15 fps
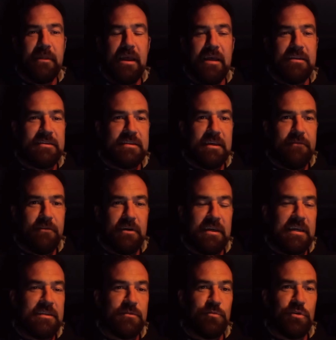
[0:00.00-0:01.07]
and see if I can
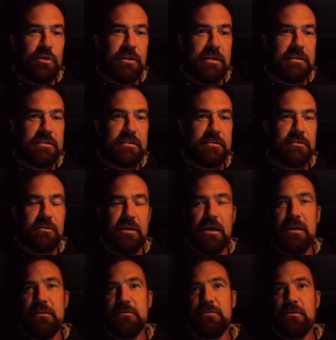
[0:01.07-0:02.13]
get some goodies
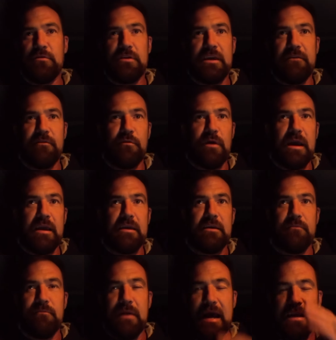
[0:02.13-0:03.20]
and do a giveaway.
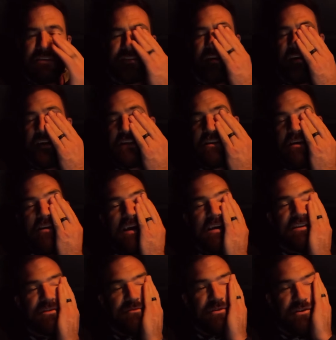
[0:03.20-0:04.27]
And Matt's kindly donated
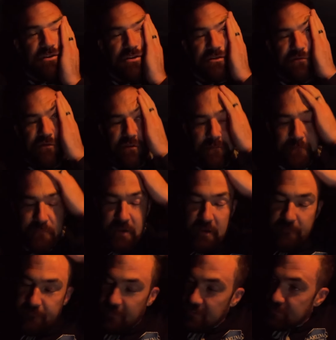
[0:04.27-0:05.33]
some lures for a
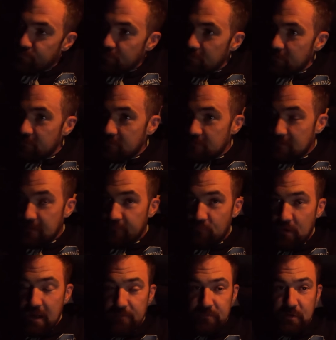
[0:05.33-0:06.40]
Facebook
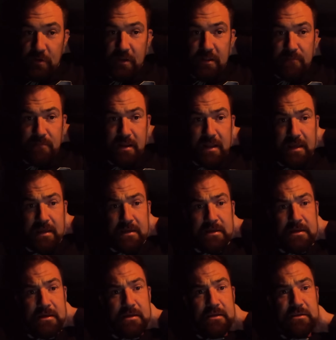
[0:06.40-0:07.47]
giveaway I'm doing at the minute,
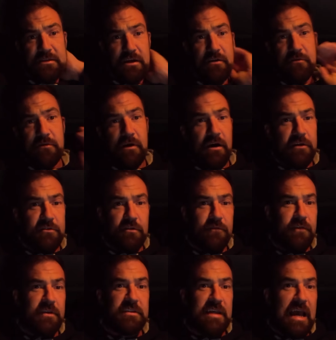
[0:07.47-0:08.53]
so I'll do
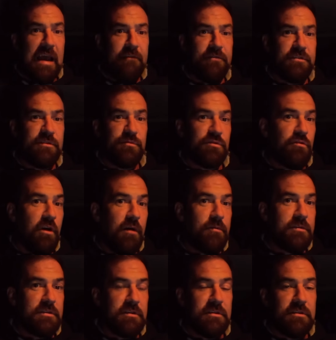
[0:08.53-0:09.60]
things like that for
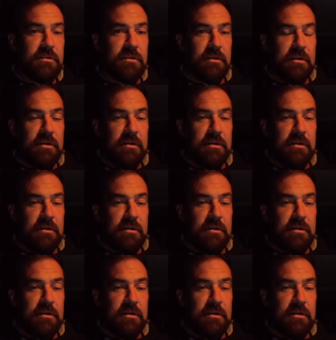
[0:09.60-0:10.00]
subscribers, because